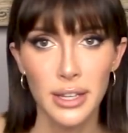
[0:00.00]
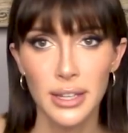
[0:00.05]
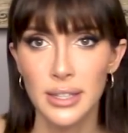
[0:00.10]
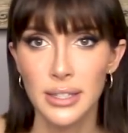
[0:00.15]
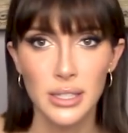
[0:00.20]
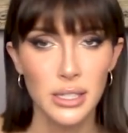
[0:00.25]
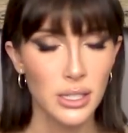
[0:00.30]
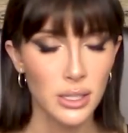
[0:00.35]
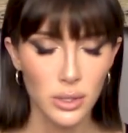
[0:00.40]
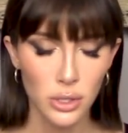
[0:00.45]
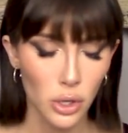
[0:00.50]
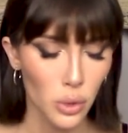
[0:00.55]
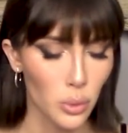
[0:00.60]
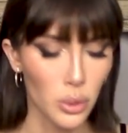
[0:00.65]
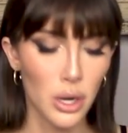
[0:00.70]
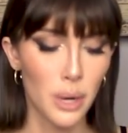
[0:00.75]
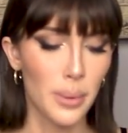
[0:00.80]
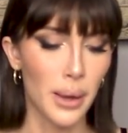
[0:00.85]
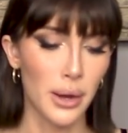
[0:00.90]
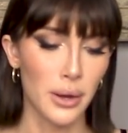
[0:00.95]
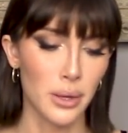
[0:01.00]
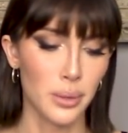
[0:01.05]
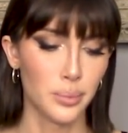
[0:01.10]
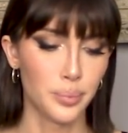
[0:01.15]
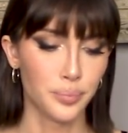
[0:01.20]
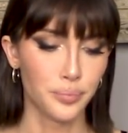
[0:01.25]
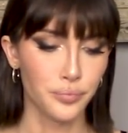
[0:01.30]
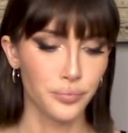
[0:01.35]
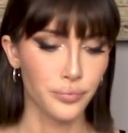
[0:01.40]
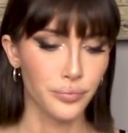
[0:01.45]
this. Don't worry about it.
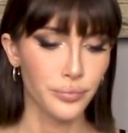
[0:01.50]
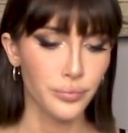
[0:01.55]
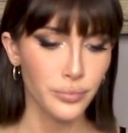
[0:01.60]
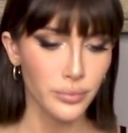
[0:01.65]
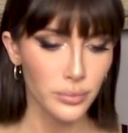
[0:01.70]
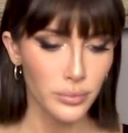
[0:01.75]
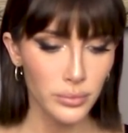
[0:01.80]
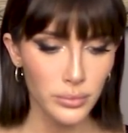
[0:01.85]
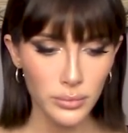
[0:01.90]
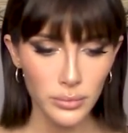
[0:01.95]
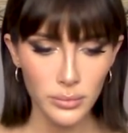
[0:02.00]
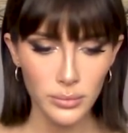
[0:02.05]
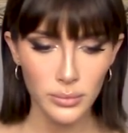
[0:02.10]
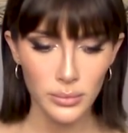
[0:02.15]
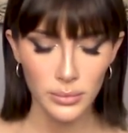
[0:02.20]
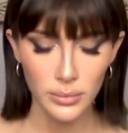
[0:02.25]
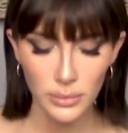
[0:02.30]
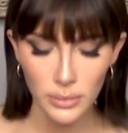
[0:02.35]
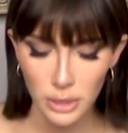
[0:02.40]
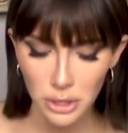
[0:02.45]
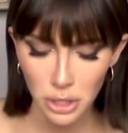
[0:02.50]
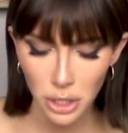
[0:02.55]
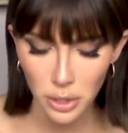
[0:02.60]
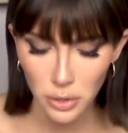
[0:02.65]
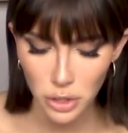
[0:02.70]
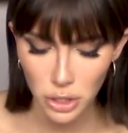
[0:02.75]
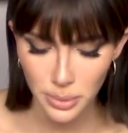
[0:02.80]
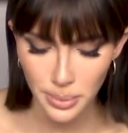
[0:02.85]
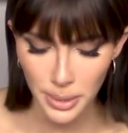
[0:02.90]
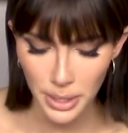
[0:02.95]
You know,
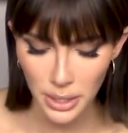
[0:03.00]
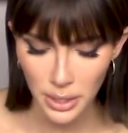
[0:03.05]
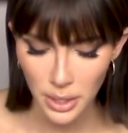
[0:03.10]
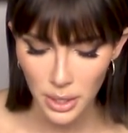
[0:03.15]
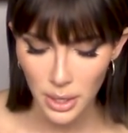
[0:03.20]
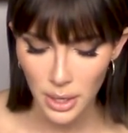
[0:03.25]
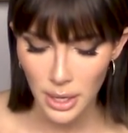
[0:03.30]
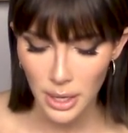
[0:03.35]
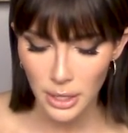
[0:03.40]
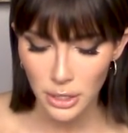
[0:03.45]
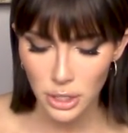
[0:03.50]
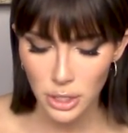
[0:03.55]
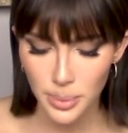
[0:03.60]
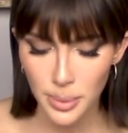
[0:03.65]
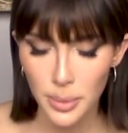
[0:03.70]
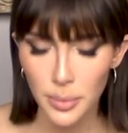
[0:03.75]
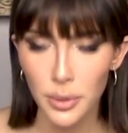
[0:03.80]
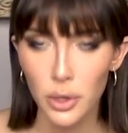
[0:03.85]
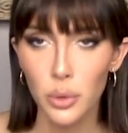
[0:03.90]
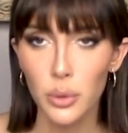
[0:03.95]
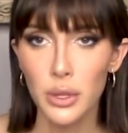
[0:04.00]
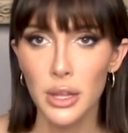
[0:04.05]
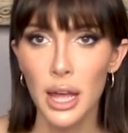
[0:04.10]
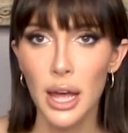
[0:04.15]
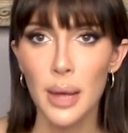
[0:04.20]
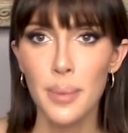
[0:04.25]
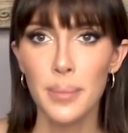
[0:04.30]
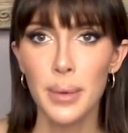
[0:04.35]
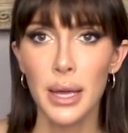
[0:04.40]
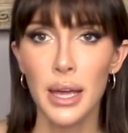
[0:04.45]
just be just be real with
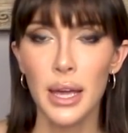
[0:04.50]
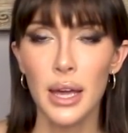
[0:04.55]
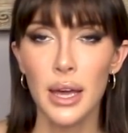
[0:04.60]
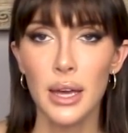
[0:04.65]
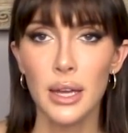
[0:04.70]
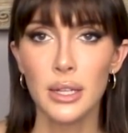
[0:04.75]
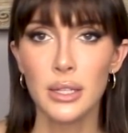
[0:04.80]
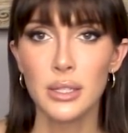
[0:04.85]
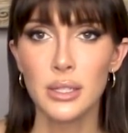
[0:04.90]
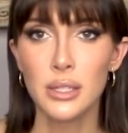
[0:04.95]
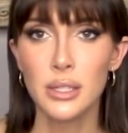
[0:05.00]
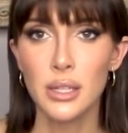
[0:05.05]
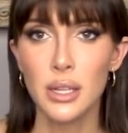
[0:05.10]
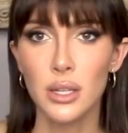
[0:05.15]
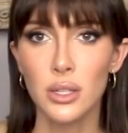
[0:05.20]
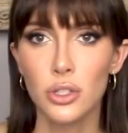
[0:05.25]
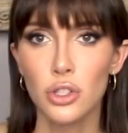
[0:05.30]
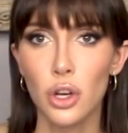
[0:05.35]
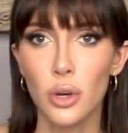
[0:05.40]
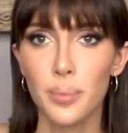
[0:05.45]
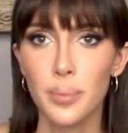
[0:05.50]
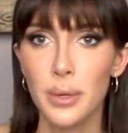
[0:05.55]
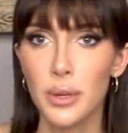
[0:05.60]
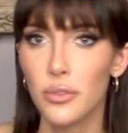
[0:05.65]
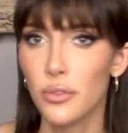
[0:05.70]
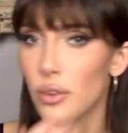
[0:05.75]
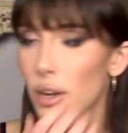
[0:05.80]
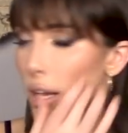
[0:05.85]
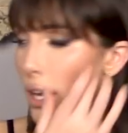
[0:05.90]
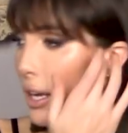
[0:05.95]
them and don't be
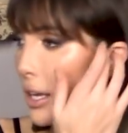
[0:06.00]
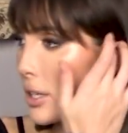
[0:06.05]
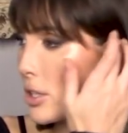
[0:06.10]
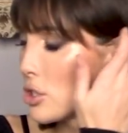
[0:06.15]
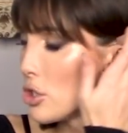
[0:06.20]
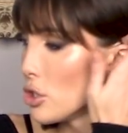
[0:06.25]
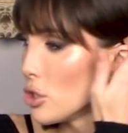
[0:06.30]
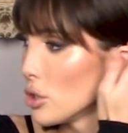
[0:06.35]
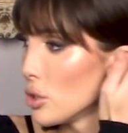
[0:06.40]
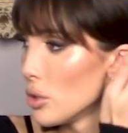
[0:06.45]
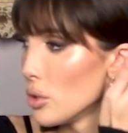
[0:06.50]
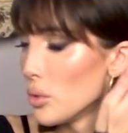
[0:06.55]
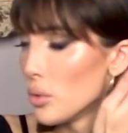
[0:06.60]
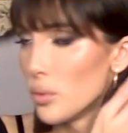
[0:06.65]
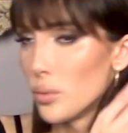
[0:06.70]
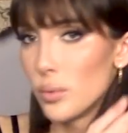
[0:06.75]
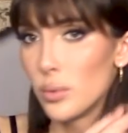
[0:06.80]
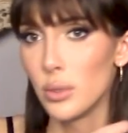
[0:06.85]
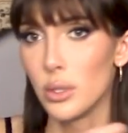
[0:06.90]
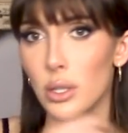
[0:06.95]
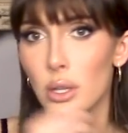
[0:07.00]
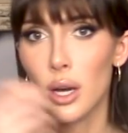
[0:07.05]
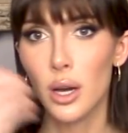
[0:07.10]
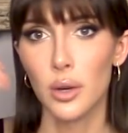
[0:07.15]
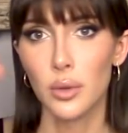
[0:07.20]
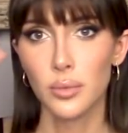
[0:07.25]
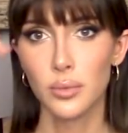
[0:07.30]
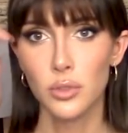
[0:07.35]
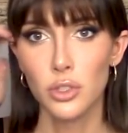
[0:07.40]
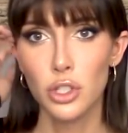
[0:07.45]
afraid to, you
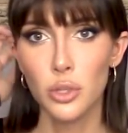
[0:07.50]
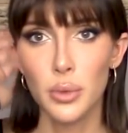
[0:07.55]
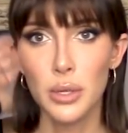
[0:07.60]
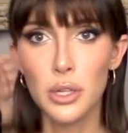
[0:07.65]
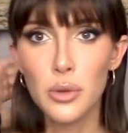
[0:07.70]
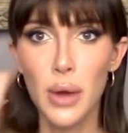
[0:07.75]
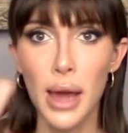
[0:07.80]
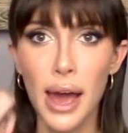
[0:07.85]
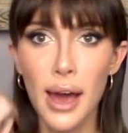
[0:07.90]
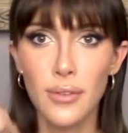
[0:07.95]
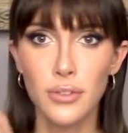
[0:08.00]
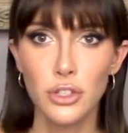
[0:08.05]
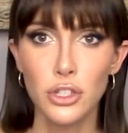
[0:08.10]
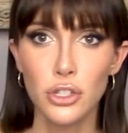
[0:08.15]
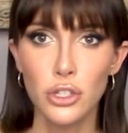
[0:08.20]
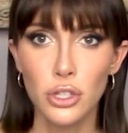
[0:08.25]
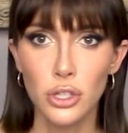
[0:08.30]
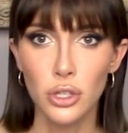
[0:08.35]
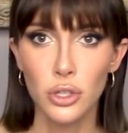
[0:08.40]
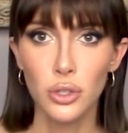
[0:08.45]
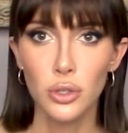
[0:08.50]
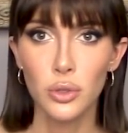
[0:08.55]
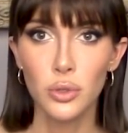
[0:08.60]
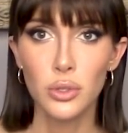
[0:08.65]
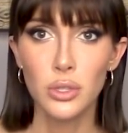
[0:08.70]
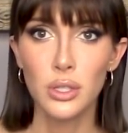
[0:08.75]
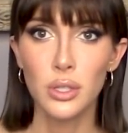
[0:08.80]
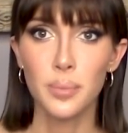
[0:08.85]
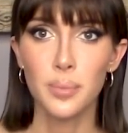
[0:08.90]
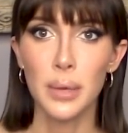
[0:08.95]
know, do what you have to do
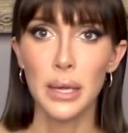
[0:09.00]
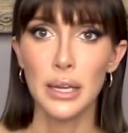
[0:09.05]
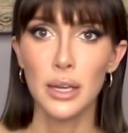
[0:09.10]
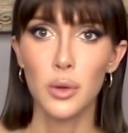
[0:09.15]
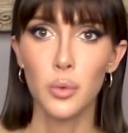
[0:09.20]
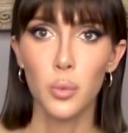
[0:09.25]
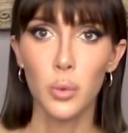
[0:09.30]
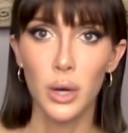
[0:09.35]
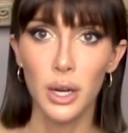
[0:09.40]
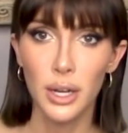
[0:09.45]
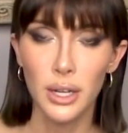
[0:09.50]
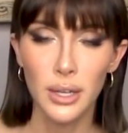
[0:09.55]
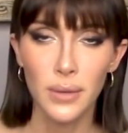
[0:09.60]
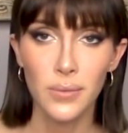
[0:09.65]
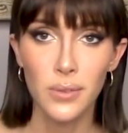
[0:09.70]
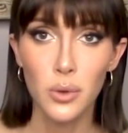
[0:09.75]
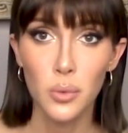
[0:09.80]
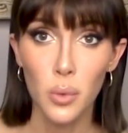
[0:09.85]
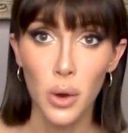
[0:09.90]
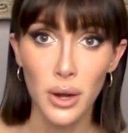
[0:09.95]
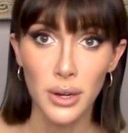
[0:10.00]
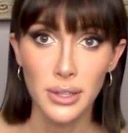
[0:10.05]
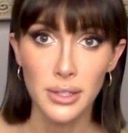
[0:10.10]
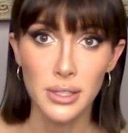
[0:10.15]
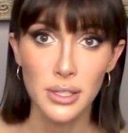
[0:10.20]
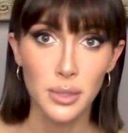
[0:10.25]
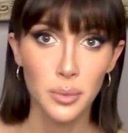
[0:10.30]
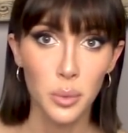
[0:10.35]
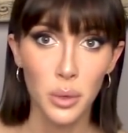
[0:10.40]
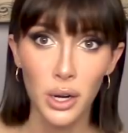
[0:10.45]
to make it work if you want it
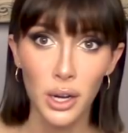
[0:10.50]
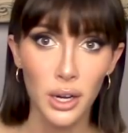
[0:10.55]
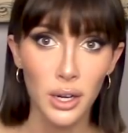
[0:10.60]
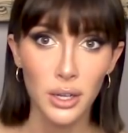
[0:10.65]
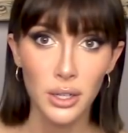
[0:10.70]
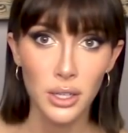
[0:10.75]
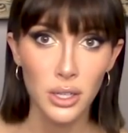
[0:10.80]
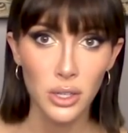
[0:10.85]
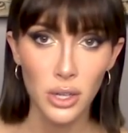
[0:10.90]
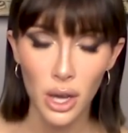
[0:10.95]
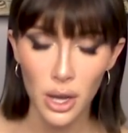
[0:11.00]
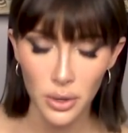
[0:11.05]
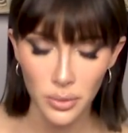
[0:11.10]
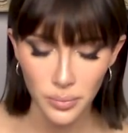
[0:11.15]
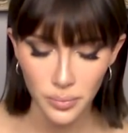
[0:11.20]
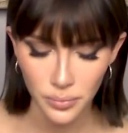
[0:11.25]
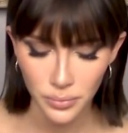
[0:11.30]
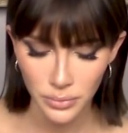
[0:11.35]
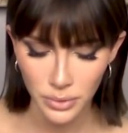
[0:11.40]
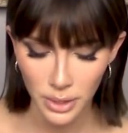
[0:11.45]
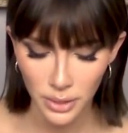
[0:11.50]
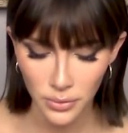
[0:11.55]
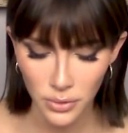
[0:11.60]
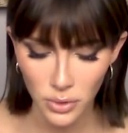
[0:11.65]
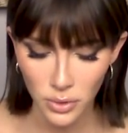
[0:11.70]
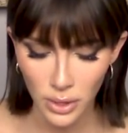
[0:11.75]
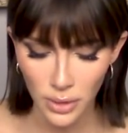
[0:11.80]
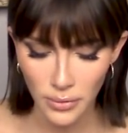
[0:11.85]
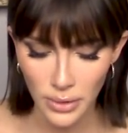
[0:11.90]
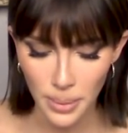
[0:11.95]
to work, you know? if
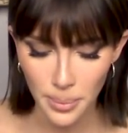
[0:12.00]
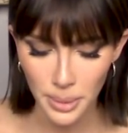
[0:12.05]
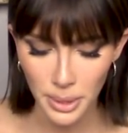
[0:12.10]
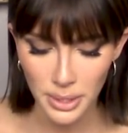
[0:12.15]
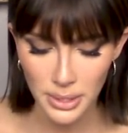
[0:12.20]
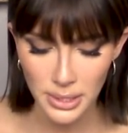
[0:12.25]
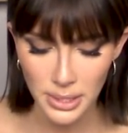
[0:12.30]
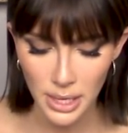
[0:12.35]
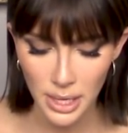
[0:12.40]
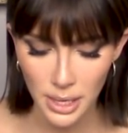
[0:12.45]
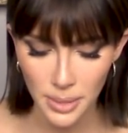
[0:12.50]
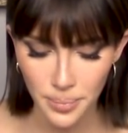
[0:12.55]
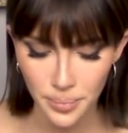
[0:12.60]
you love that person.